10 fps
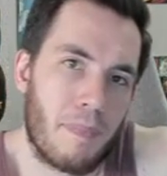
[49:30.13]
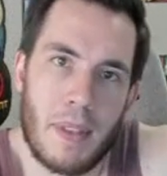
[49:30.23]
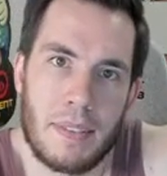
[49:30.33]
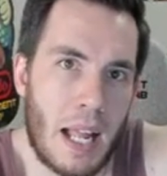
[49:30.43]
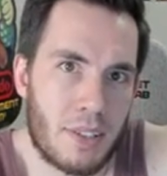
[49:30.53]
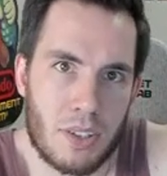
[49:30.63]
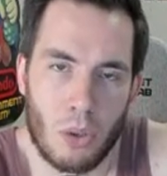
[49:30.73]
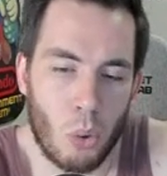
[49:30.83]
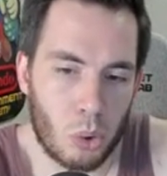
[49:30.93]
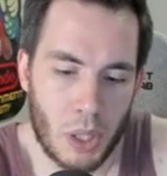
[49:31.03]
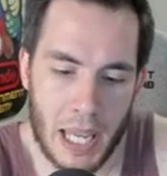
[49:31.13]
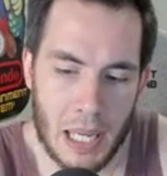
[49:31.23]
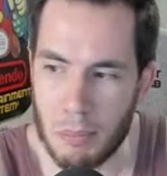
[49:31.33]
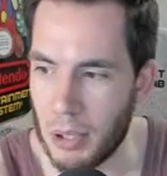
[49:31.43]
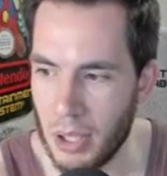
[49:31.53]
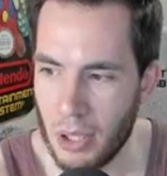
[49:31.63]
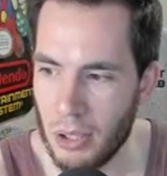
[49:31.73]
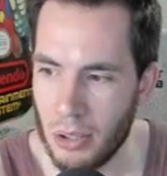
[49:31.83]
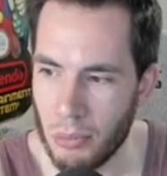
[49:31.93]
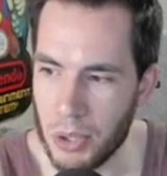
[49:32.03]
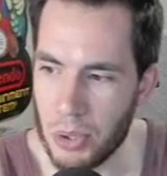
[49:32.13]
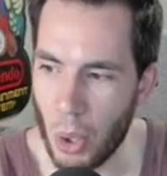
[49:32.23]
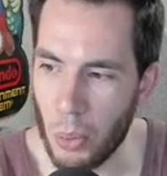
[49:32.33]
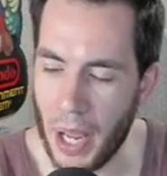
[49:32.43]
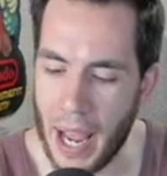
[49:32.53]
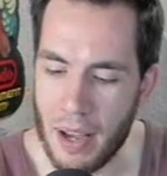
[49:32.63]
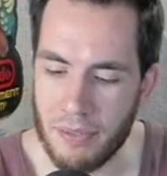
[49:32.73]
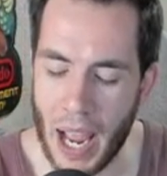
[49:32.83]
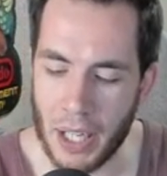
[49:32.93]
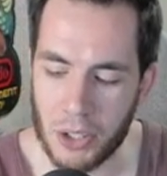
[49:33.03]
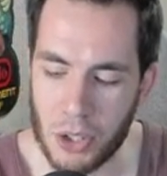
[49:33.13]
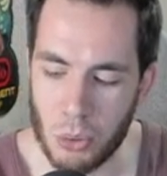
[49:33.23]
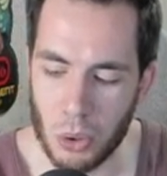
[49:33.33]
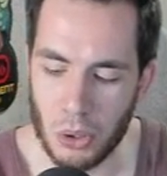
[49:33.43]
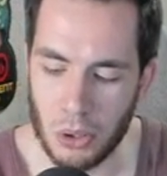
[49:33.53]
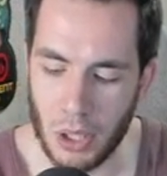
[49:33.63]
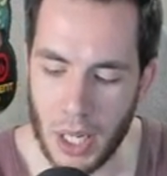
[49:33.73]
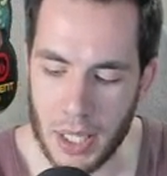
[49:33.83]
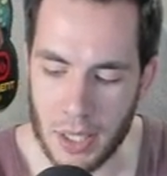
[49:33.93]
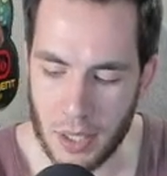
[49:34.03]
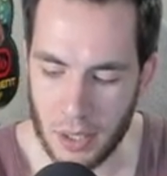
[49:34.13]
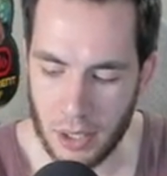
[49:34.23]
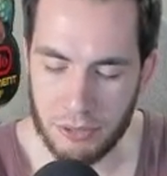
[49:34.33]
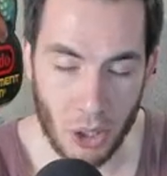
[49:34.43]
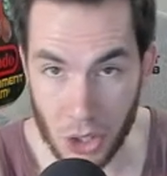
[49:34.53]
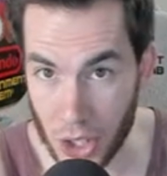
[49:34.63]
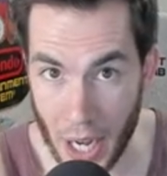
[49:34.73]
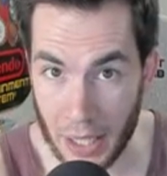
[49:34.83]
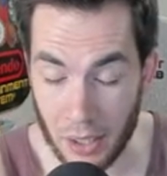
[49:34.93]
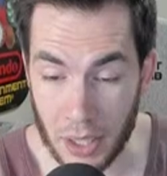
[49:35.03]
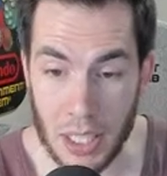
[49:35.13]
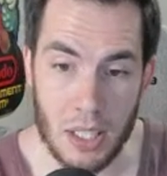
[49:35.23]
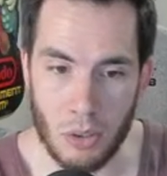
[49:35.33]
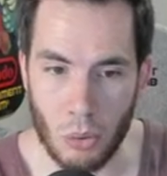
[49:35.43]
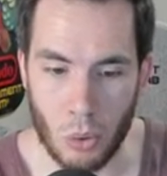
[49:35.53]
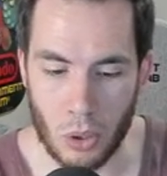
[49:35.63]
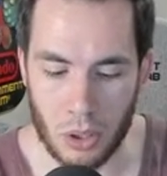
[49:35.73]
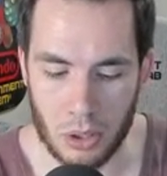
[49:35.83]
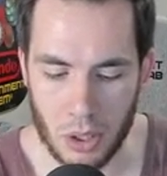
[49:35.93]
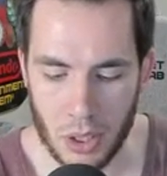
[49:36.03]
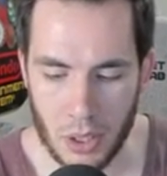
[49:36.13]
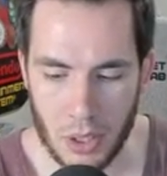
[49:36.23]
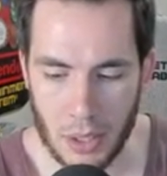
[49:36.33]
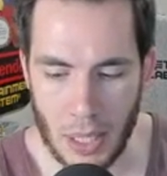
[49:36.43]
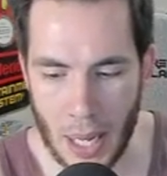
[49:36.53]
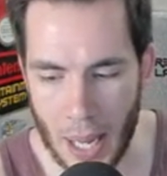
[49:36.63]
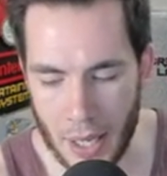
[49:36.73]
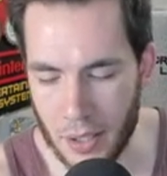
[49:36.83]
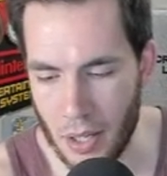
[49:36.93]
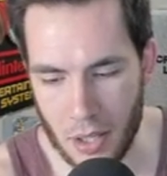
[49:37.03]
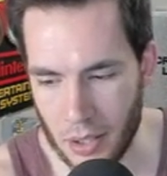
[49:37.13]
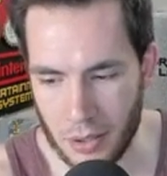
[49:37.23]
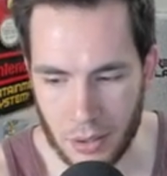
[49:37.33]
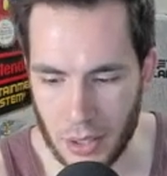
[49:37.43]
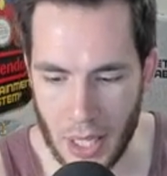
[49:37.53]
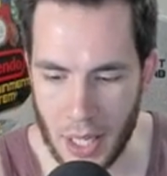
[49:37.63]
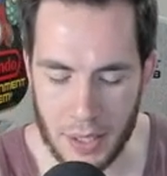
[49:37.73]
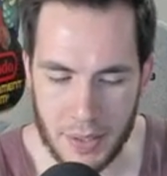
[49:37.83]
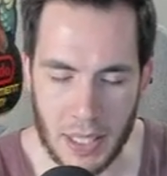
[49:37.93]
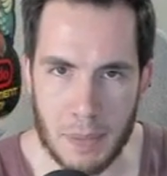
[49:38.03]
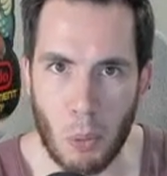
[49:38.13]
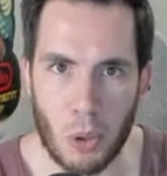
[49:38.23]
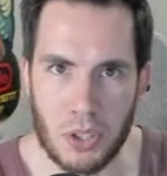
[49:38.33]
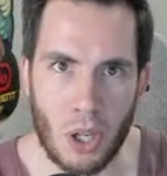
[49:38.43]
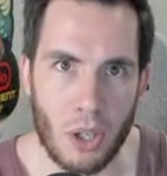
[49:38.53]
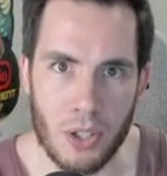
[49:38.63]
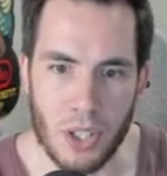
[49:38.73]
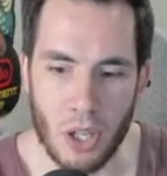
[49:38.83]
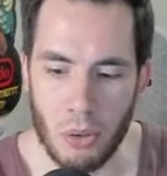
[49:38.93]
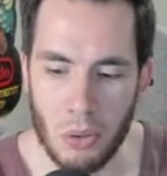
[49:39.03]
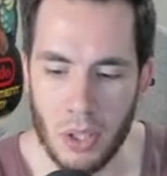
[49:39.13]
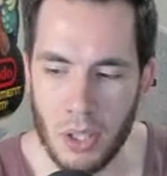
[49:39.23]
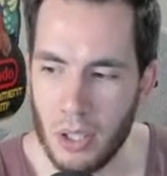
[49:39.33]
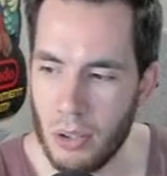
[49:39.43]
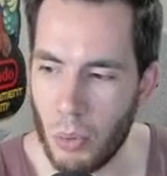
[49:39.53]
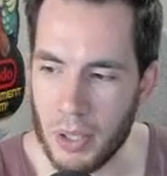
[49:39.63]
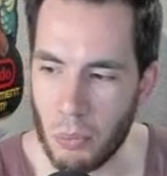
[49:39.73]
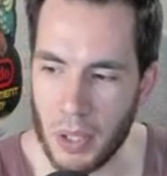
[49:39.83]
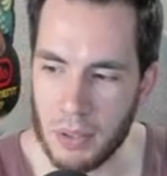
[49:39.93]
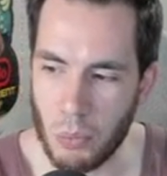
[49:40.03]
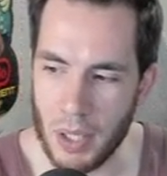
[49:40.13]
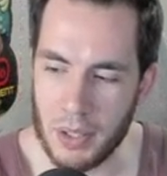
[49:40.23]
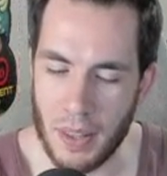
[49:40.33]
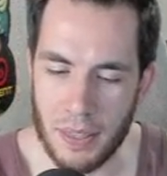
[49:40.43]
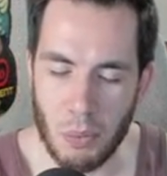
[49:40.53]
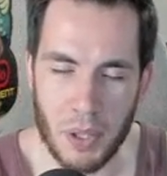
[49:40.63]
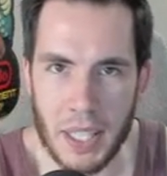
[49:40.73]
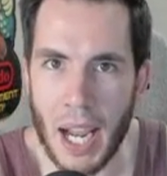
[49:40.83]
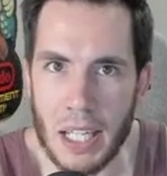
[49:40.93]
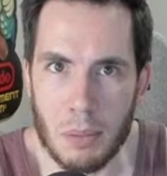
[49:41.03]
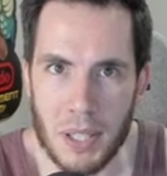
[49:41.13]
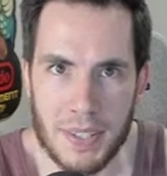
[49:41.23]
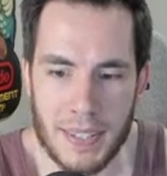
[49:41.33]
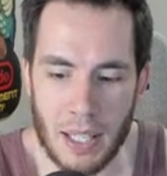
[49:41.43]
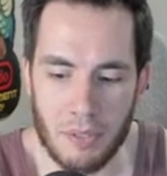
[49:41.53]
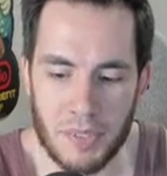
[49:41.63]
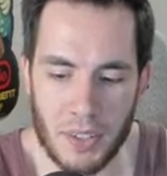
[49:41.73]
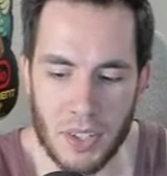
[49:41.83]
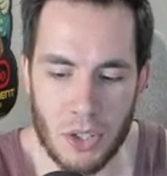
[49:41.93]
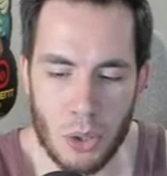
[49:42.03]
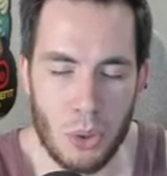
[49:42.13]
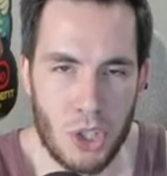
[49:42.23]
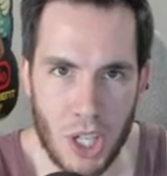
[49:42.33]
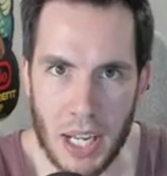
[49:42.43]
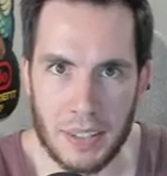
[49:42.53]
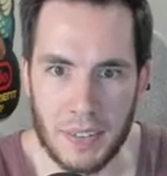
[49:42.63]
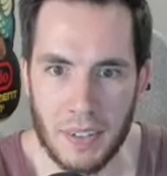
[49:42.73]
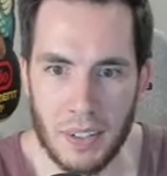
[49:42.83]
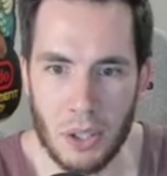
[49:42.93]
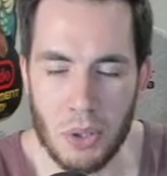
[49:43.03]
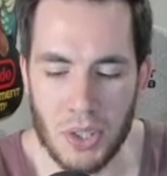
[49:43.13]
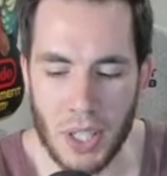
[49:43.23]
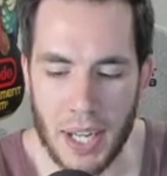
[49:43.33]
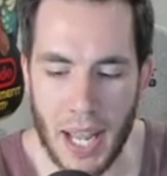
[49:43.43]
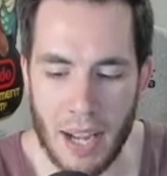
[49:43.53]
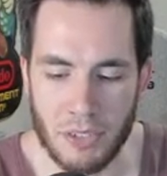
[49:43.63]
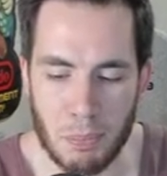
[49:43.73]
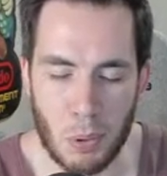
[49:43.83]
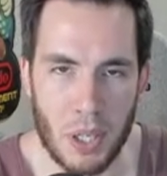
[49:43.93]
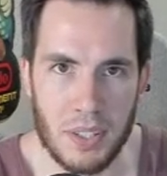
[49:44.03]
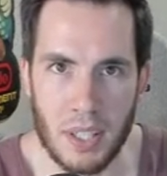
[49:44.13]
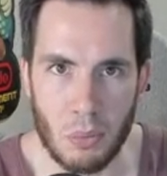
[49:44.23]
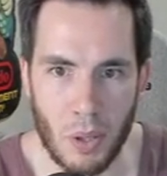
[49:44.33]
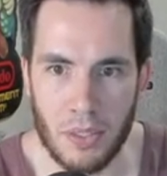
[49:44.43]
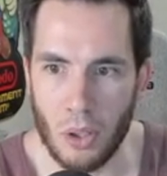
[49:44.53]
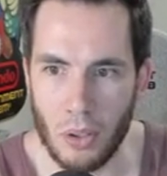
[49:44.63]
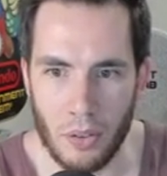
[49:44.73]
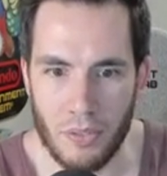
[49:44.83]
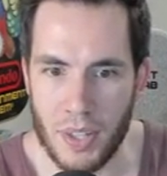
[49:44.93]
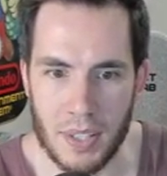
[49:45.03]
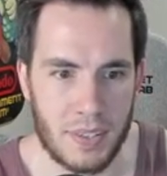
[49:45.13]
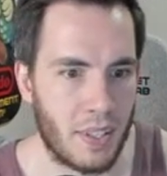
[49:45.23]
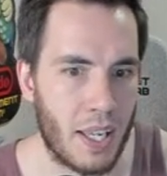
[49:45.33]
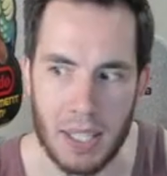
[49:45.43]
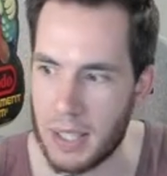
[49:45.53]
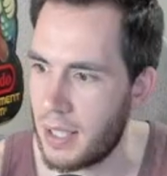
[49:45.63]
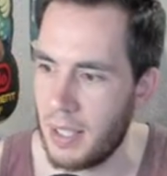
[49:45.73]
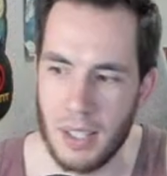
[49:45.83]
That's the whole game. When you don't have actual like functionality or uh, it's like sports cards, you know? When when when the when the item itself doesn't do shit, you just kind of have to print it with all of this like